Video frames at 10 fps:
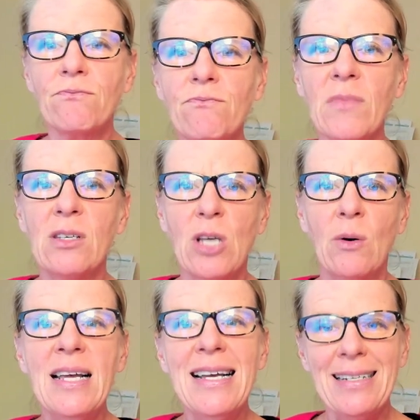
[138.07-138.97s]
So
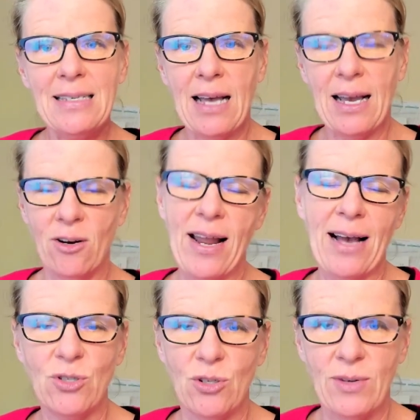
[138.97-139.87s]
decide on how
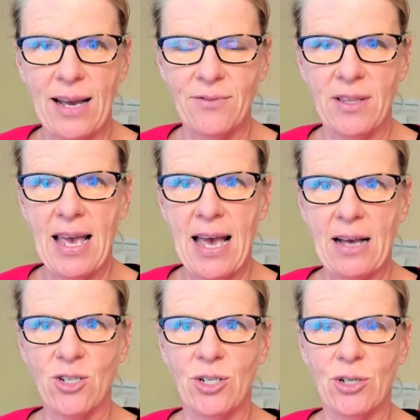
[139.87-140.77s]
soon after the
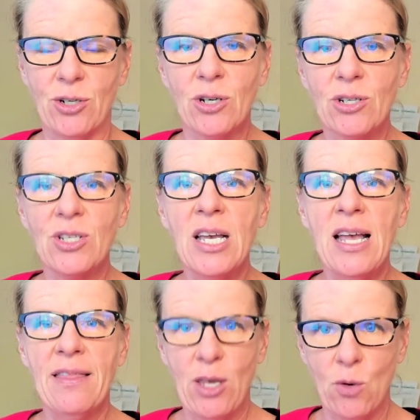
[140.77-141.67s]
action occurs
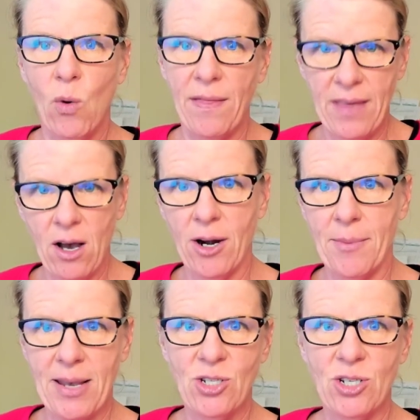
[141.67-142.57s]
that you want the
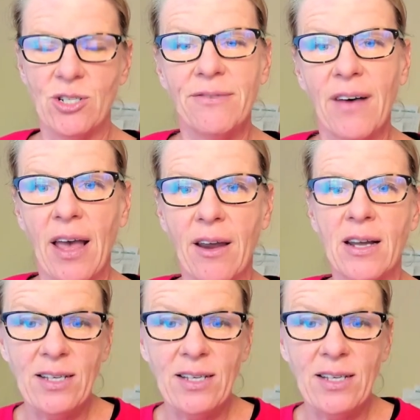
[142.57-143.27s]
automation to fire.